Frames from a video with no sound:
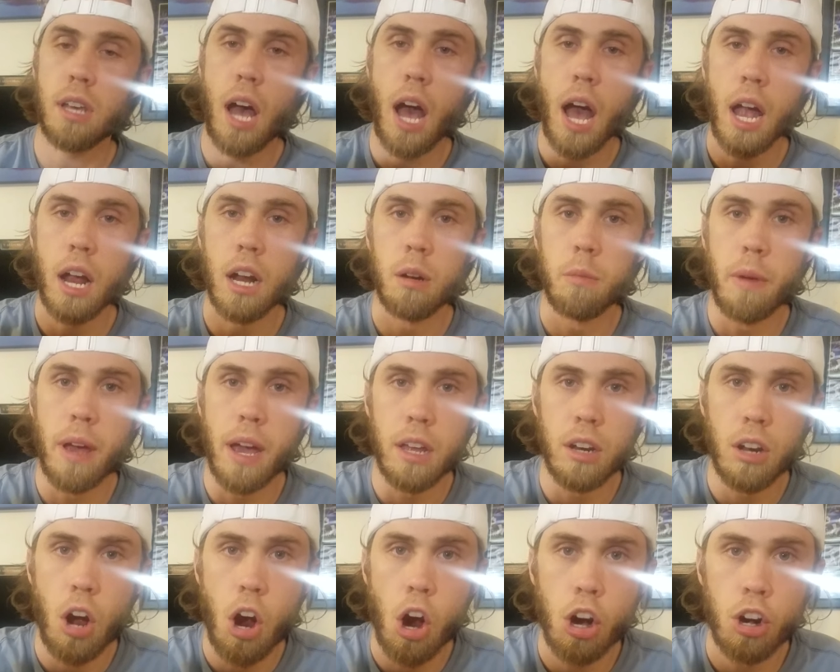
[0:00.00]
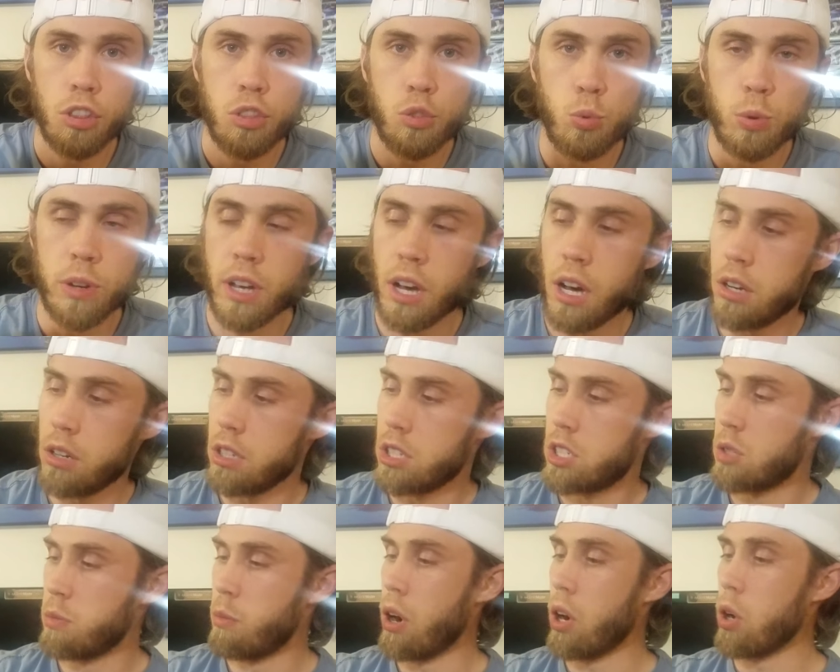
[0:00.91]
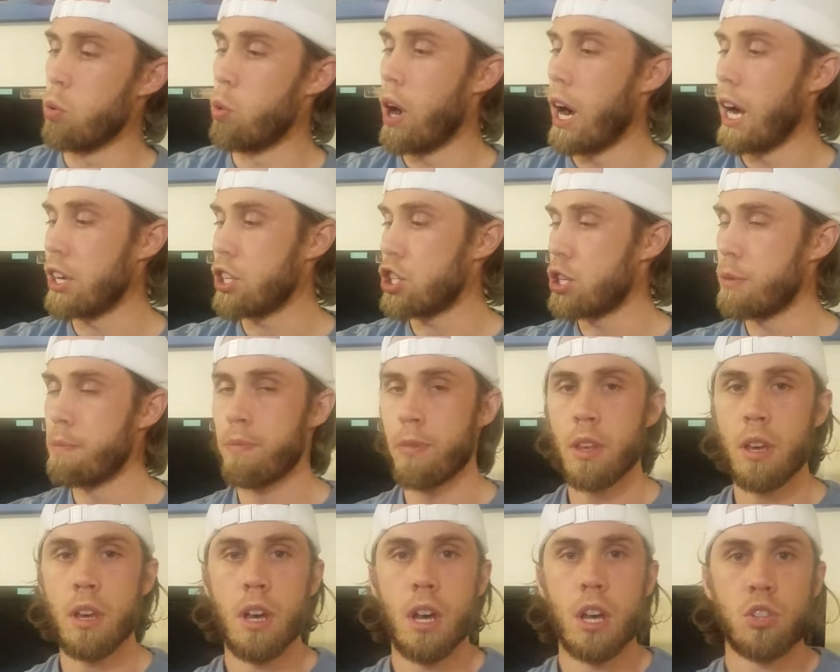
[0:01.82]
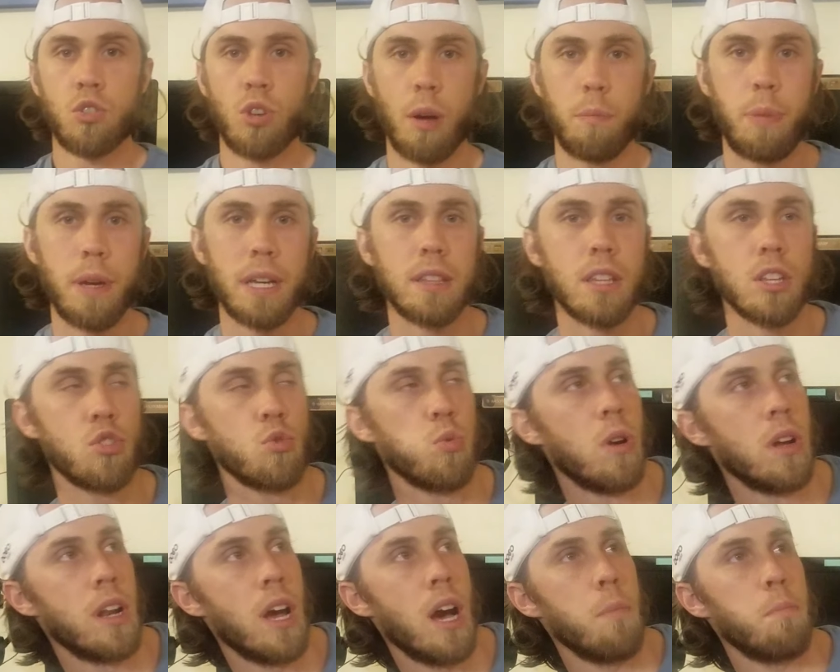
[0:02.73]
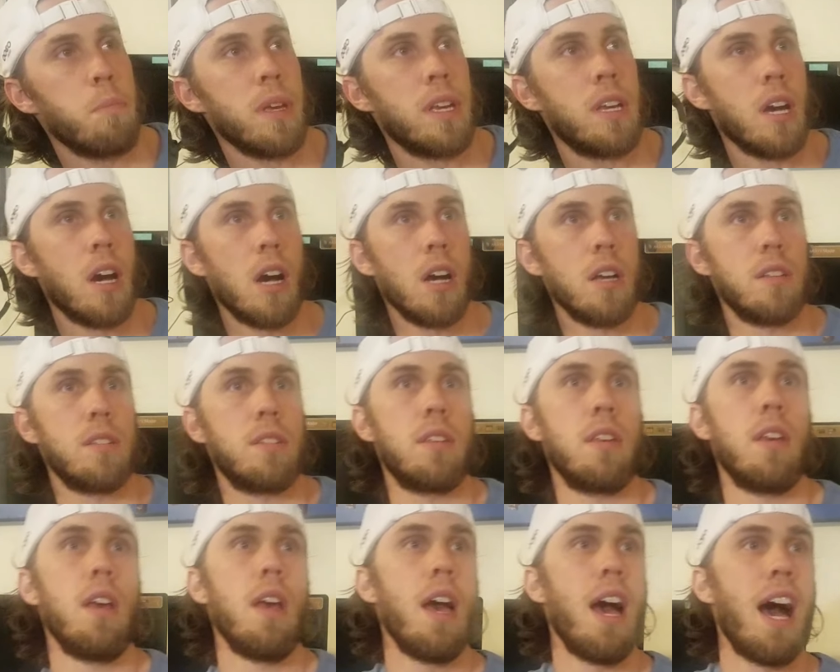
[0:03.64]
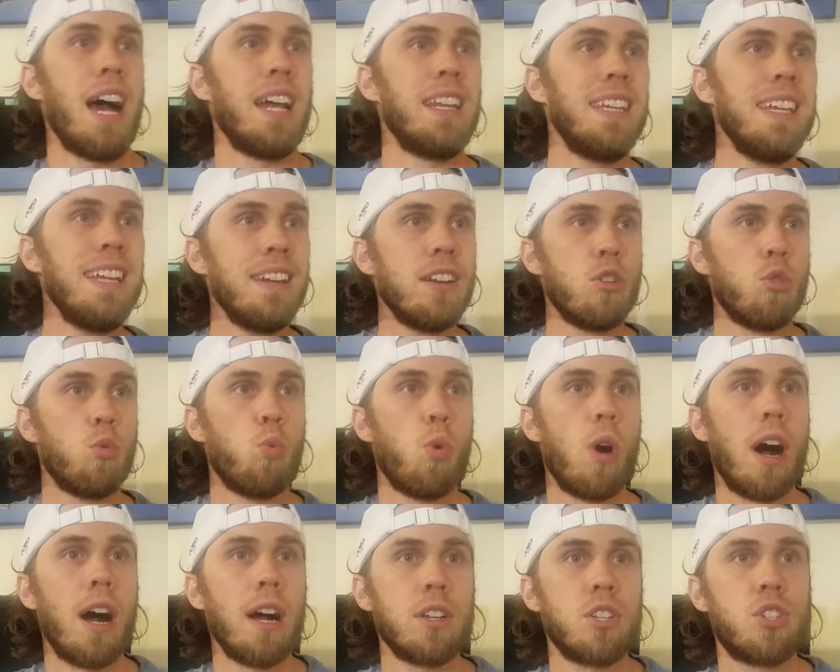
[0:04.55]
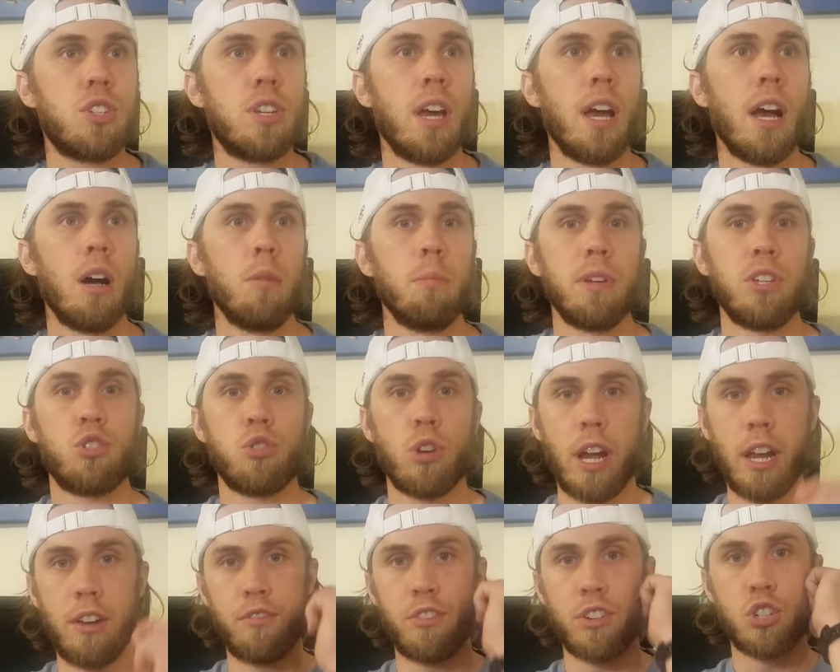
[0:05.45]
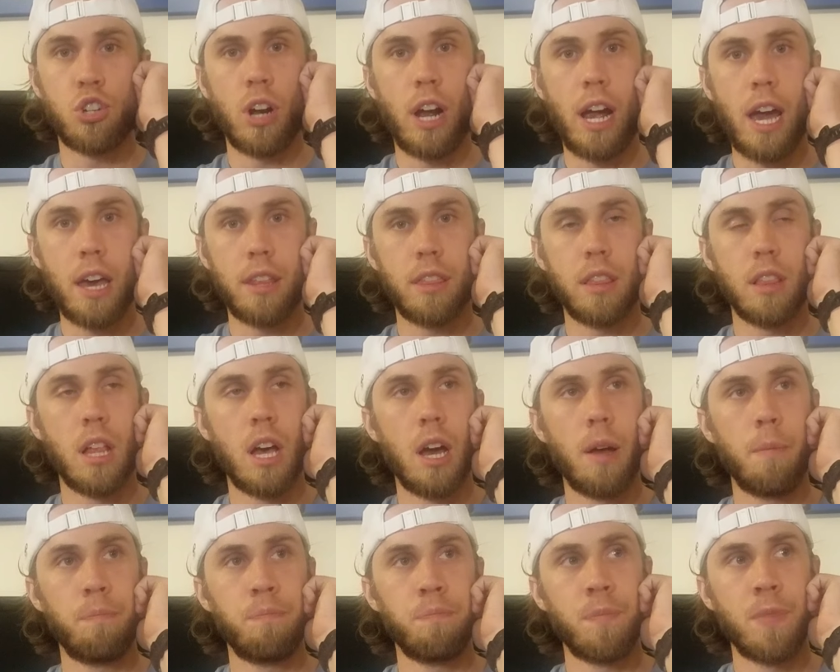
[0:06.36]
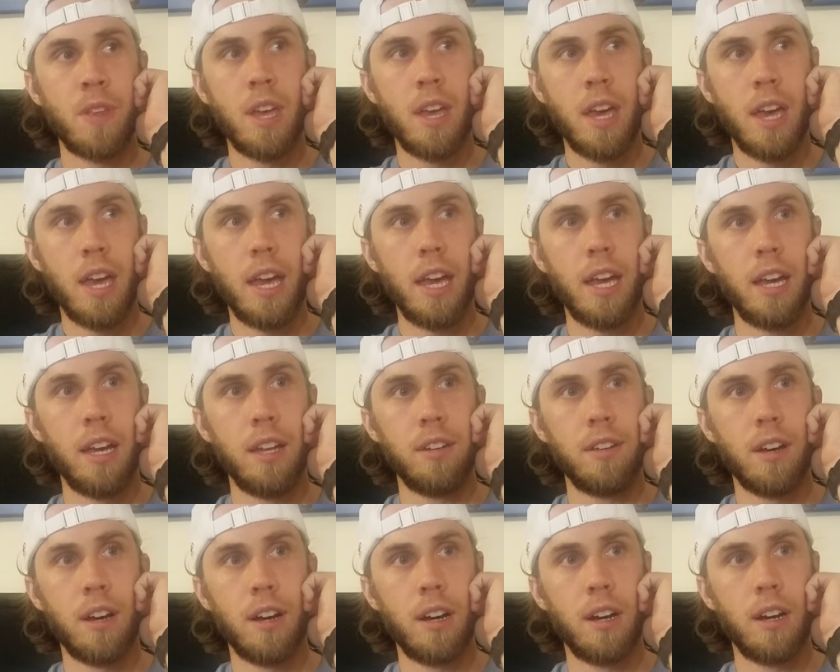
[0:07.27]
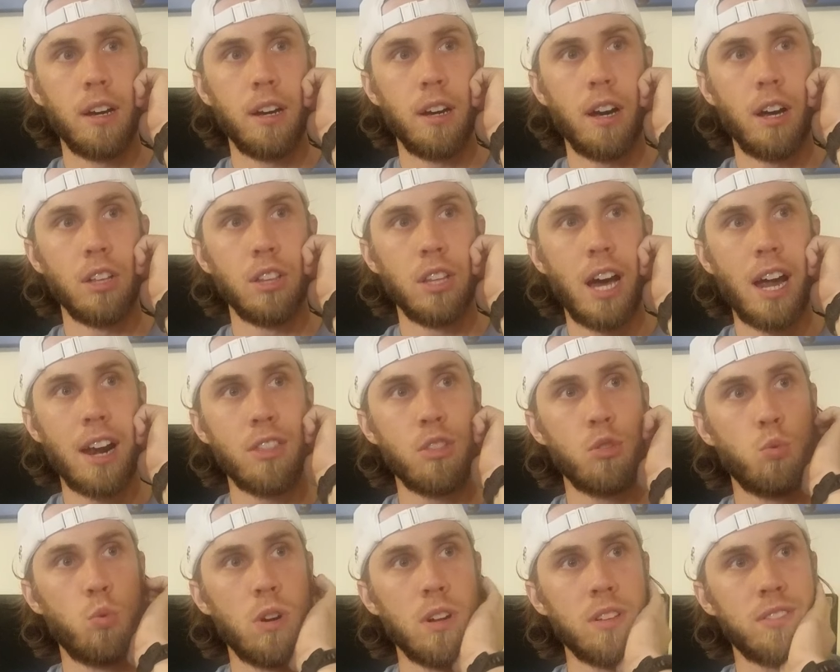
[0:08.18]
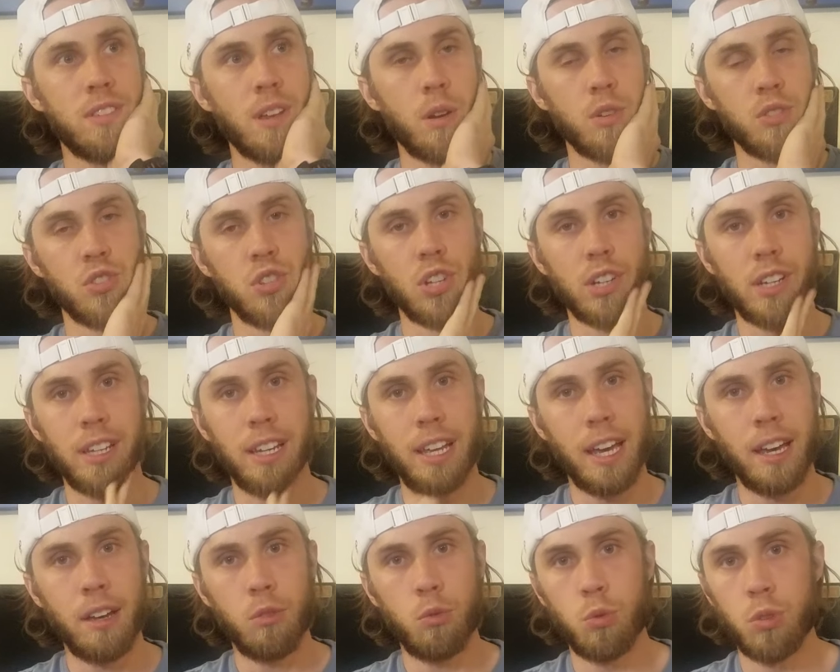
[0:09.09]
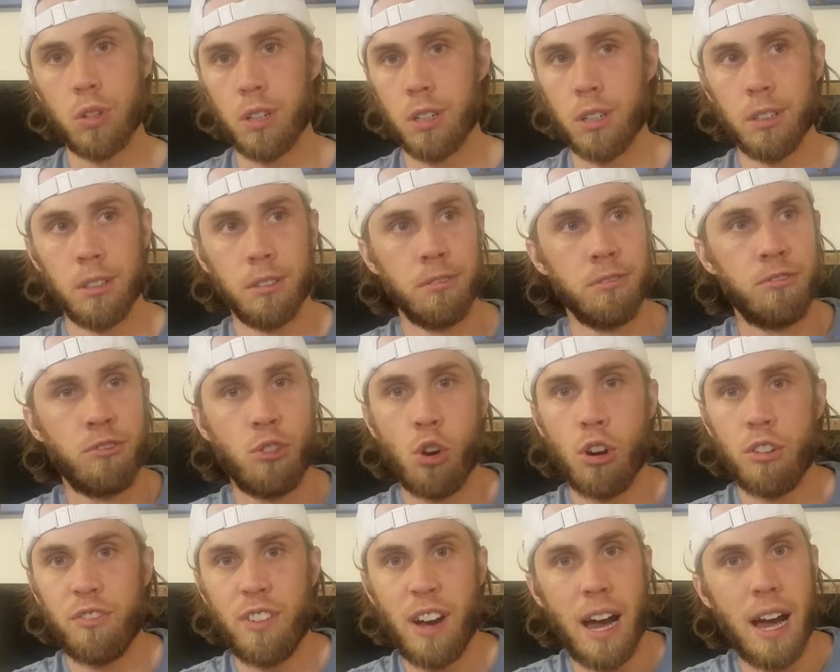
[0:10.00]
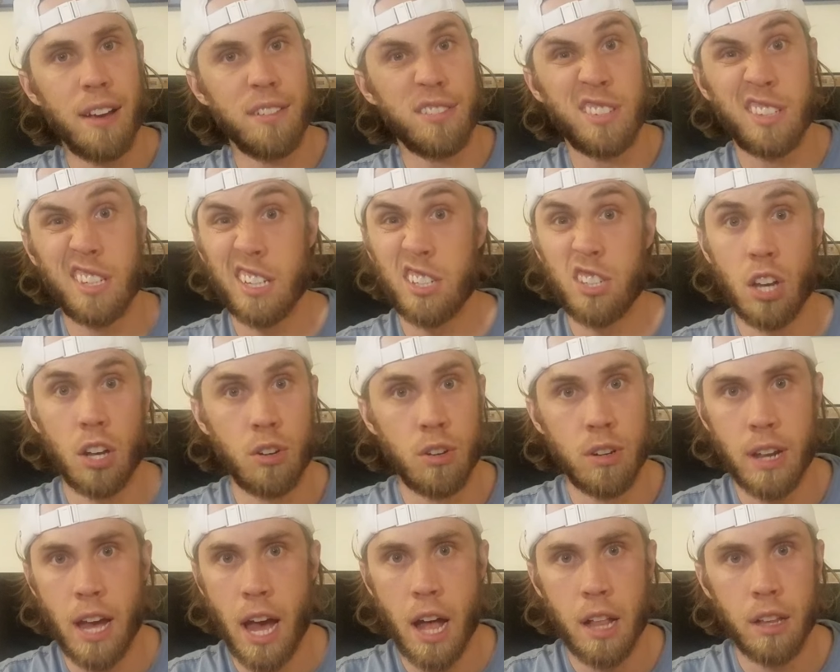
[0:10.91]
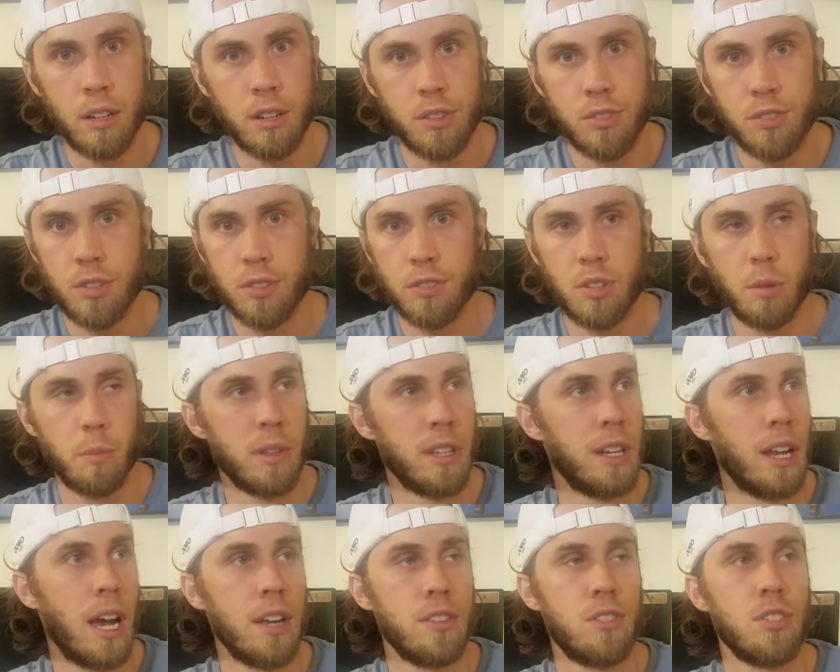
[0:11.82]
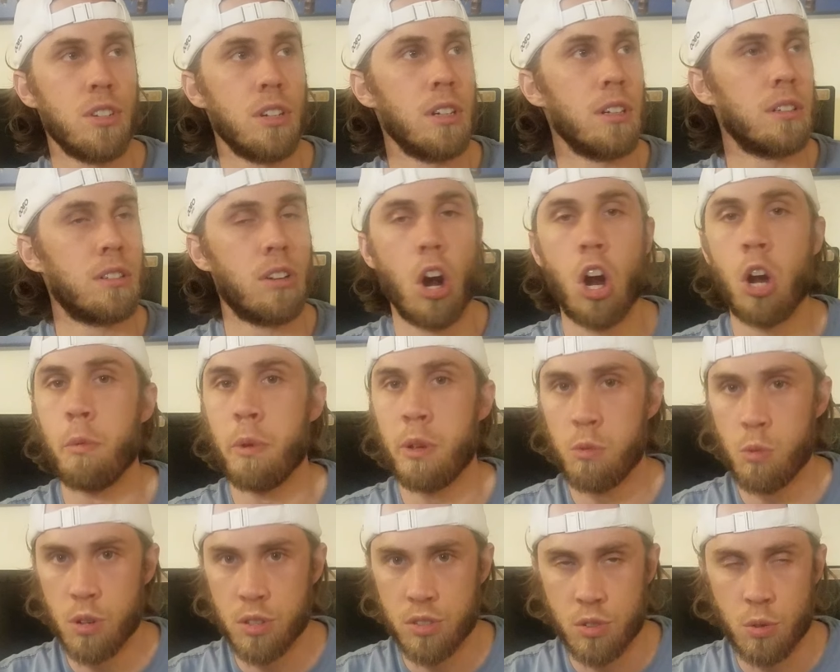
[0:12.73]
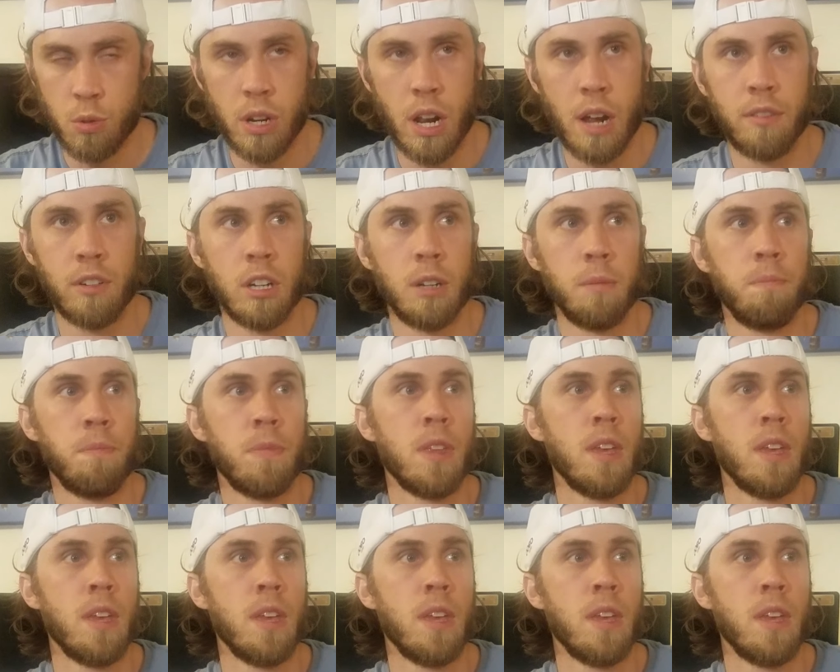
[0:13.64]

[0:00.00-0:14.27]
Ironmon R300 smartwatch. So I picked this one up because I needed a watch to help me train for triathlon, and a lot of the ones that I was looking at were $400, $500, $600. Some of the nicer Garmin ones or whatever.